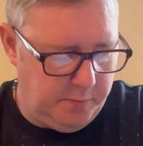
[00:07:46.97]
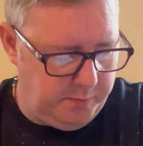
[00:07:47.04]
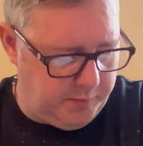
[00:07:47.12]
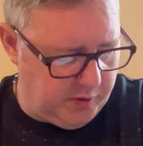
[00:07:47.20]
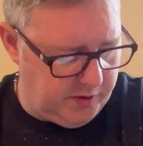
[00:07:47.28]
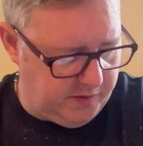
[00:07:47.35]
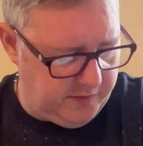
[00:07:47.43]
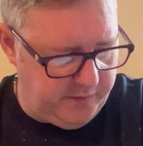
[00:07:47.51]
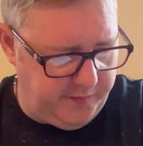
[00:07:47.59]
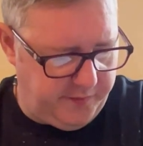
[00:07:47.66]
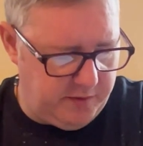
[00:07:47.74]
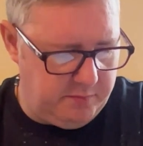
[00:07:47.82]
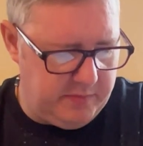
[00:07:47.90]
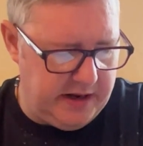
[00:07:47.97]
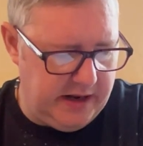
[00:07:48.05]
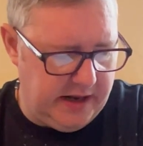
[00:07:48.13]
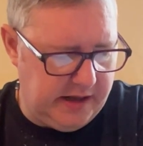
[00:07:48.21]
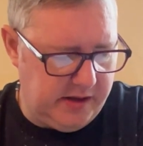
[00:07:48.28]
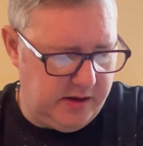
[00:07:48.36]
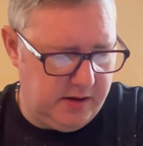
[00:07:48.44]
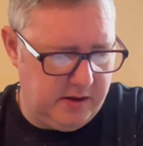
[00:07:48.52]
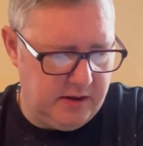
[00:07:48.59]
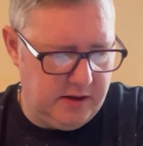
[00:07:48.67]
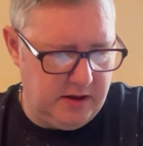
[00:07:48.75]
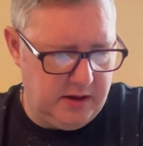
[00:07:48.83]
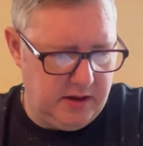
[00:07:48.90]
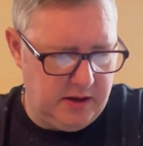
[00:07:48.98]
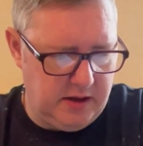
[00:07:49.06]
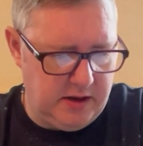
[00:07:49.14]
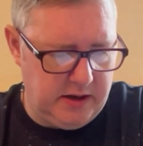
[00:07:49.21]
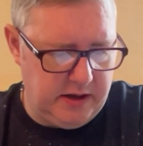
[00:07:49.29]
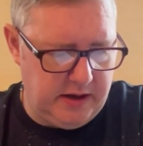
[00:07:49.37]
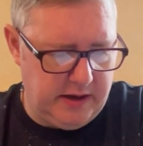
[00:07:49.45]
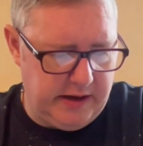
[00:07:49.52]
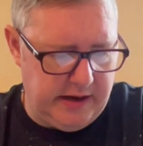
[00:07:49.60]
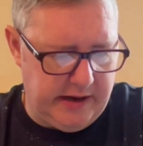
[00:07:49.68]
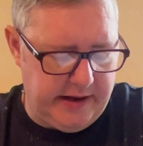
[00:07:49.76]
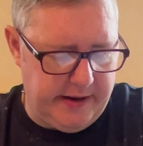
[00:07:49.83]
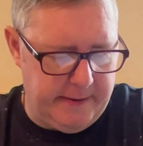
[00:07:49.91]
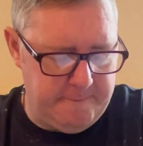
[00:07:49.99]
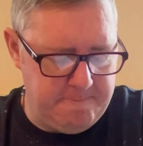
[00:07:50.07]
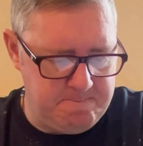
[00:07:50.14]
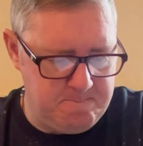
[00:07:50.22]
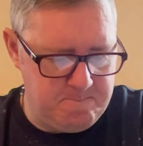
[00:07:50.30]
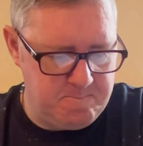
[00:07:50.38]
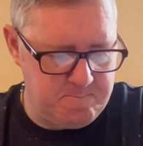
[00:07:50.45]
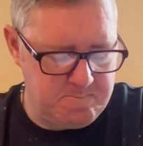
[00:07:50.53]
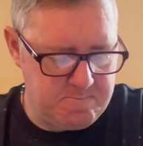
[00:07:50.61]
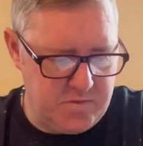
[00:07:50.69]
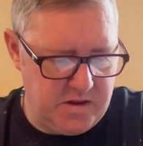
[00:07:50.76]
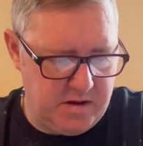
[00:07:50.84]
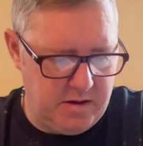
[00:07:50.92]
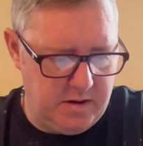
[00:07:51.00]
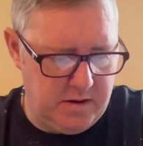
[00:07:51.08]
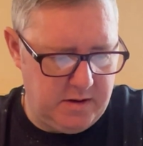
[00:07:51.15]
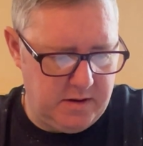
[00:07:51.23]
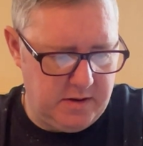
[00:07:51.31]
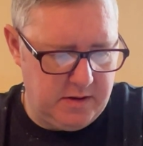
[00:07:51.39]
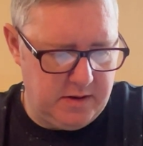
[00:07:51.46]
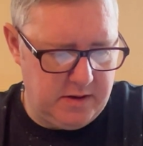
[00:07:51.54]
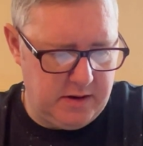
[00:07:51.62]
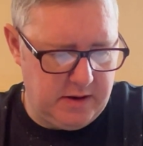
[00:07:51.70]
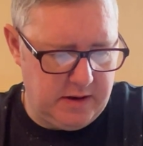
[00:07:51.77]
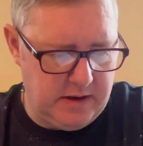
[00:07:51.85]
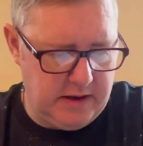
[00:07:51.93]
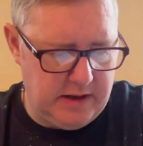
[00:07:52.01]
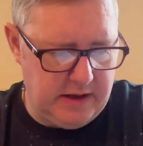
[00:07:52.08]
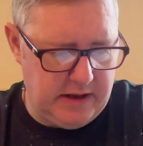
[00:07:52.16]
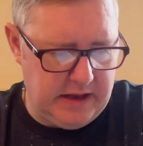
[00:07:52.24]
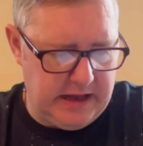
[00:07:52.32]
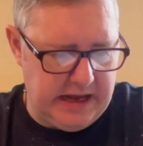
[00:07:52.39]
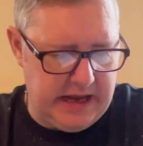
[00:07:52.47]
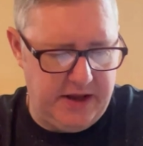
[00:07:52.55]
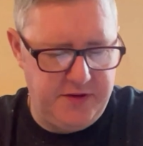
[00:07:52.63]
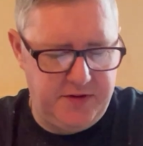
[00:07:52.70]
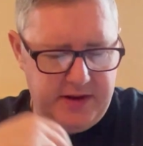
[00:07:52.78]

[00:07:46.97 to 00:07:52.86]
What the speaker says: But for me, as